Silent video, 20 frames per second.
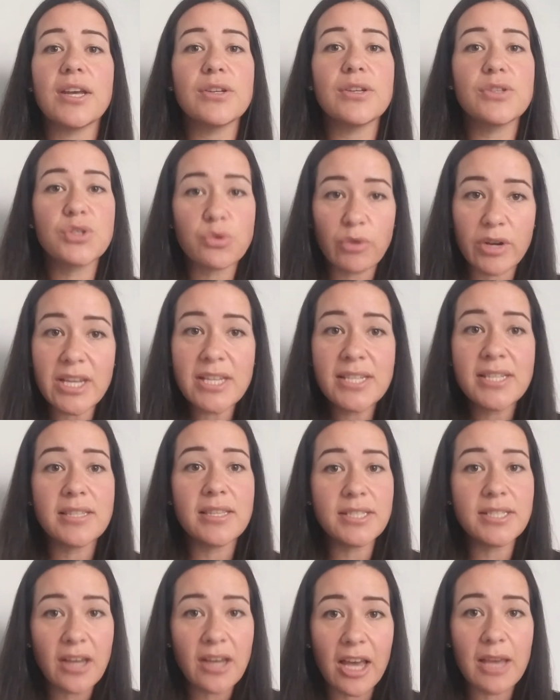address the
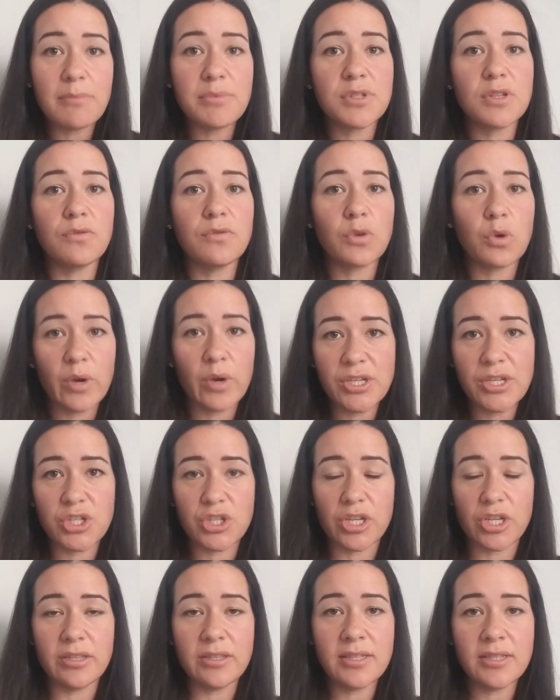types of
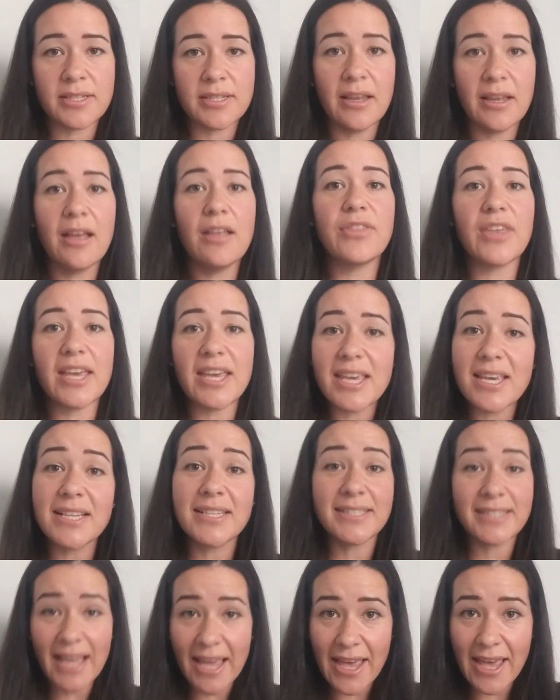questions the
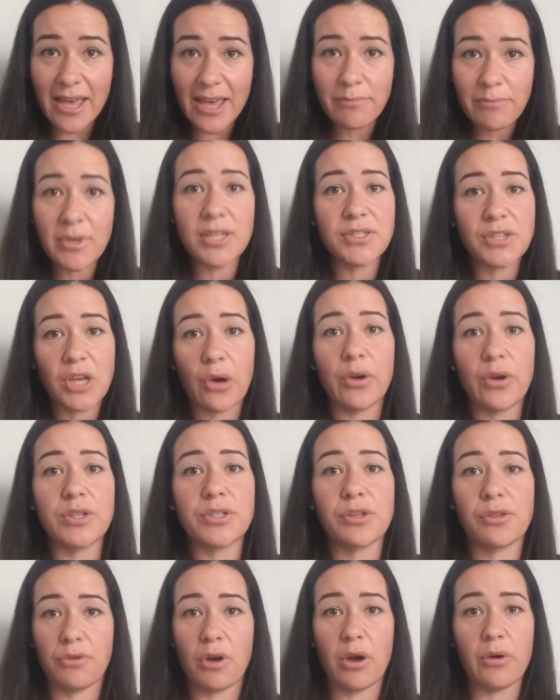exam is going
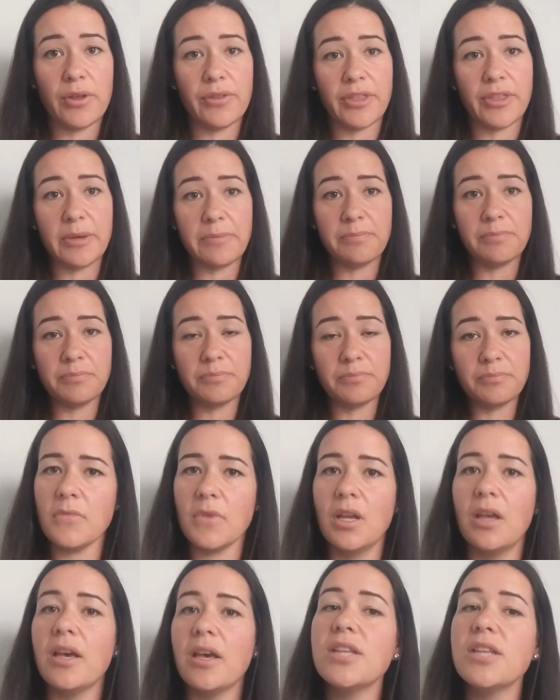to throw at them.
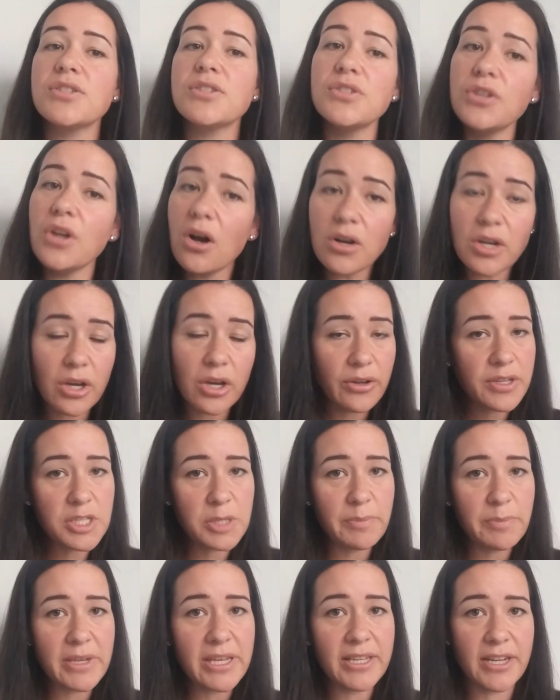It's not going
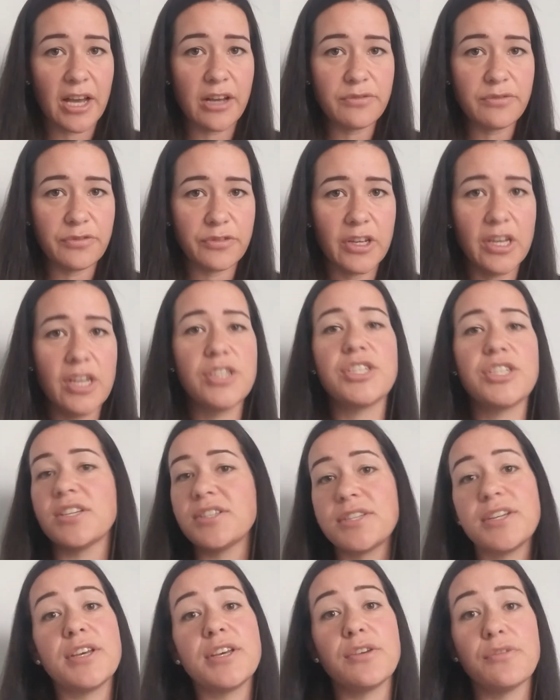to be enough
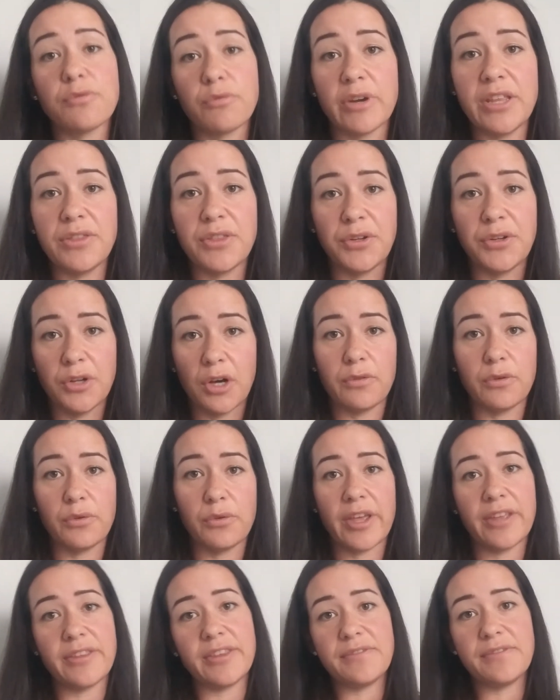just to have read the novel
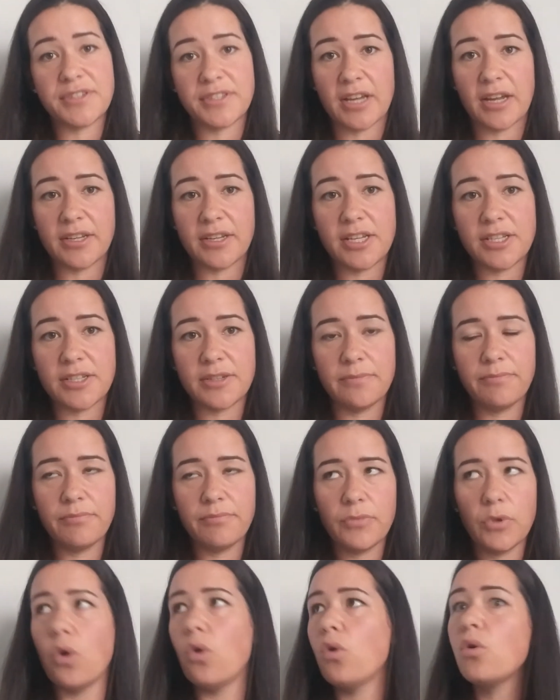that they've studied,
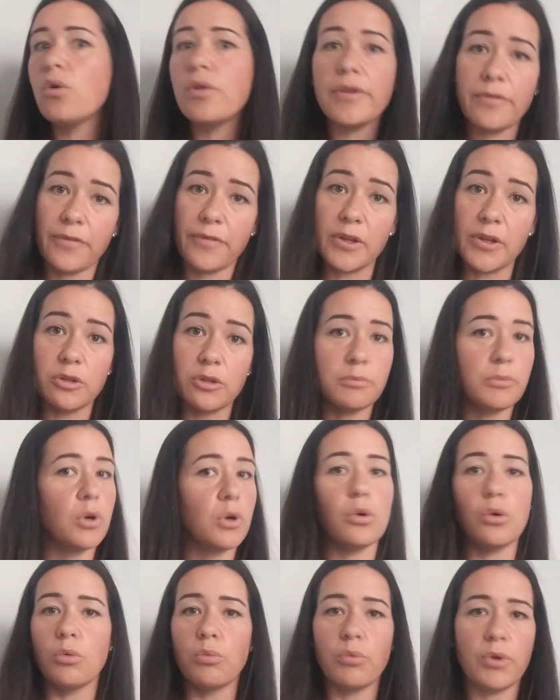or the film,
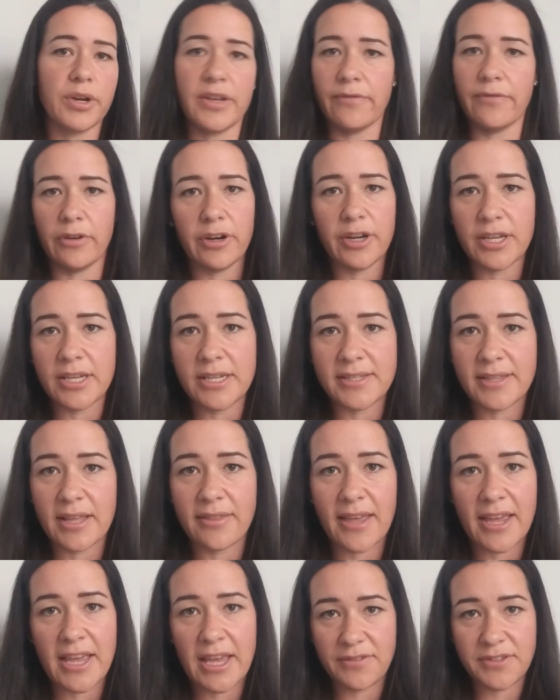or whatever it is that
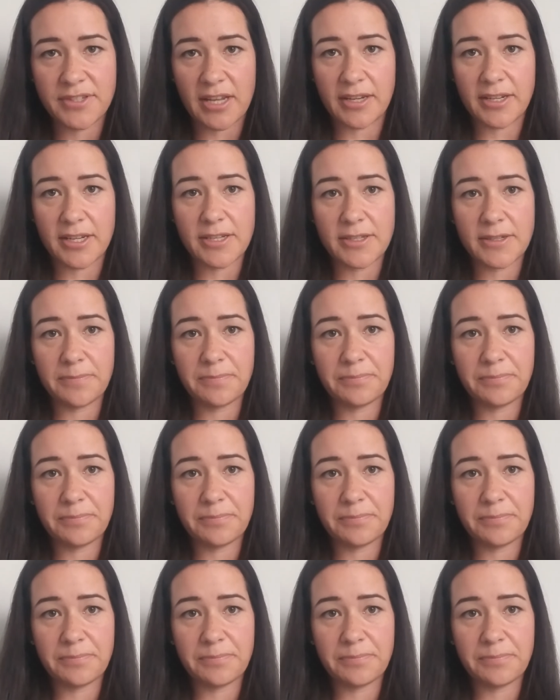they have studied.